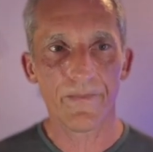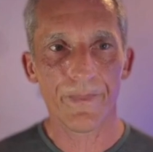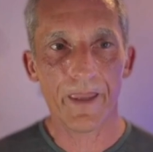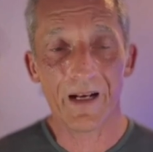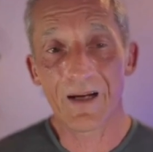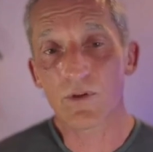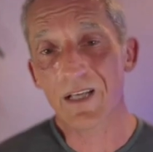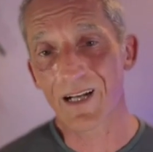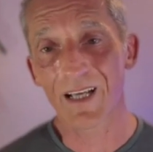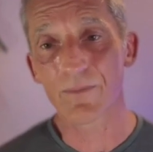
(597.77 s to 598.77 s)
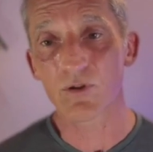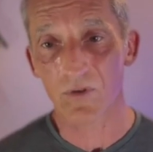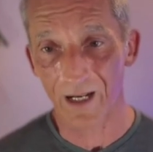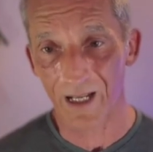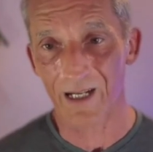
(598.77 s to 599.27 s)
and I was unable to
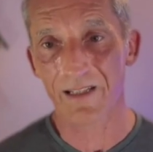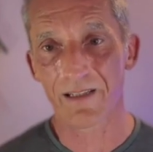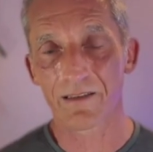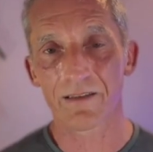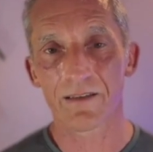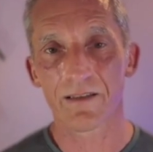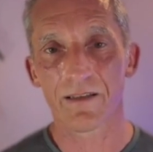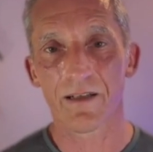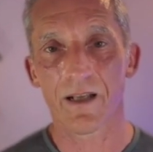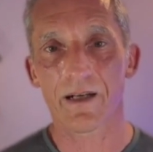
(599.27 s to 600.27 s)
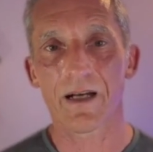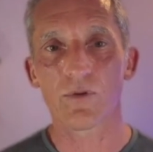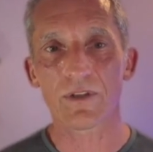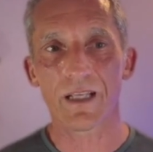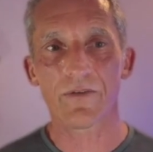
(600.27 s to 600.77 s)
relax it. Like, I
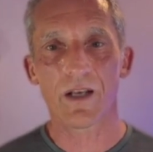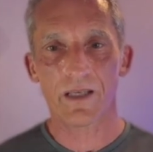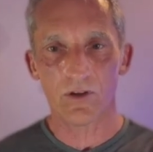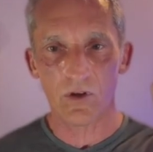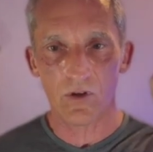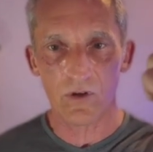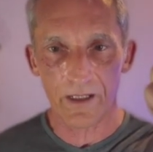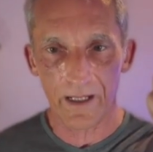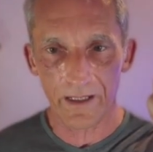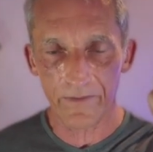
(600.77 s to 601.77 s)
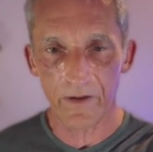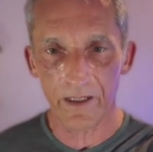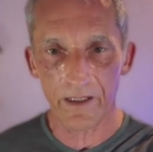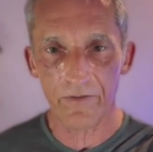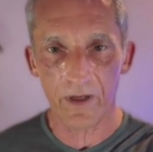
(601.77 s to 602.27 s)
was never like, you know,
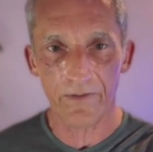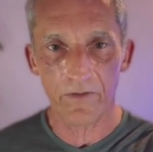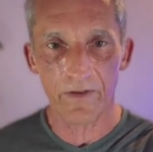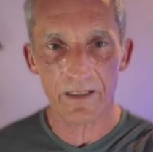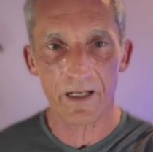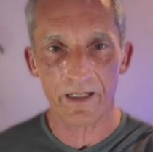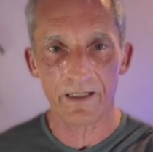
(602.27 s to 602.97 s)
if you have a fist like